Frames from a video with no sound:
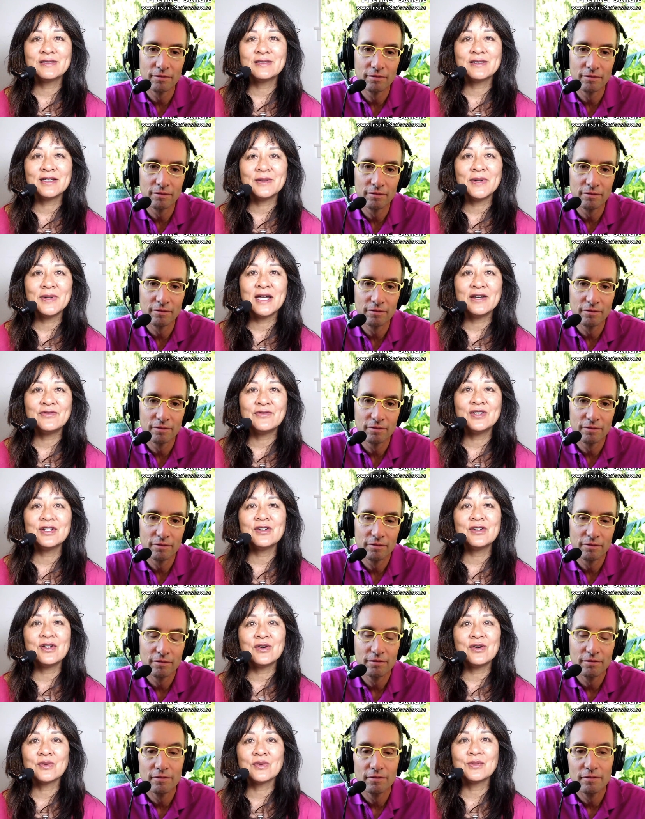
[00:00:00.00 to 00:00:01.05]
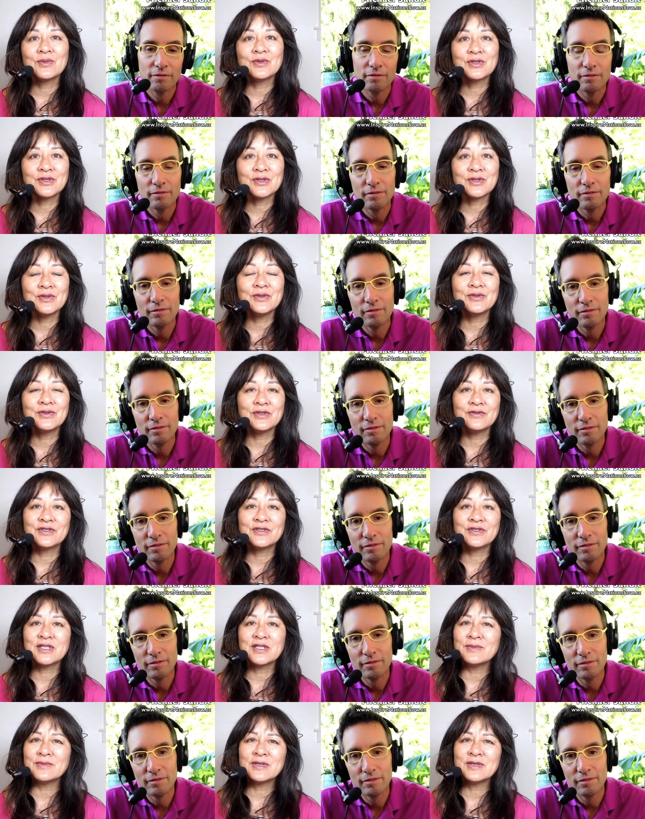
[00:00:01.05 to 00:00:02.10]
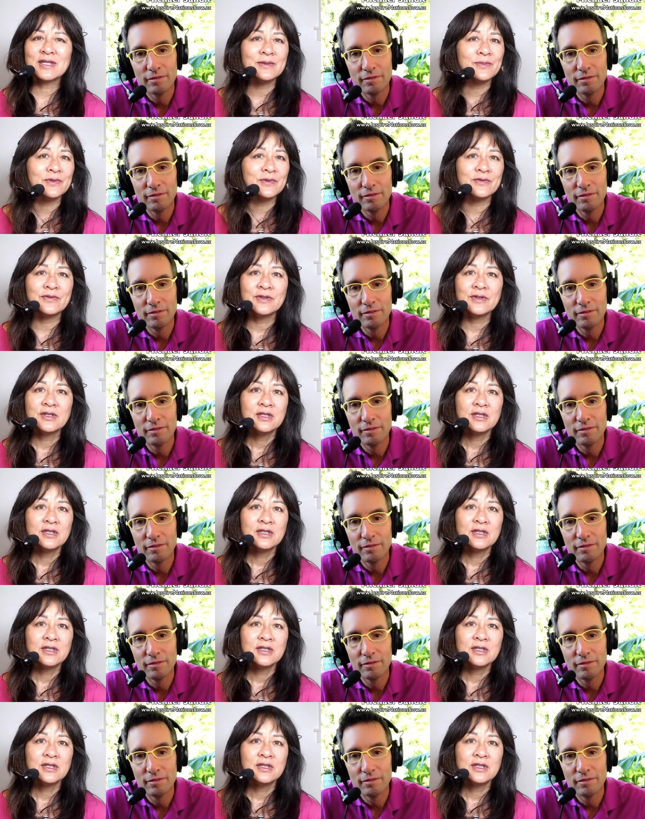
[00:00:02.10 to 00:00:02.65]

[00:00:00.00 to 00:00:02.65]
Speaker 1: that i'm having are a result of some type of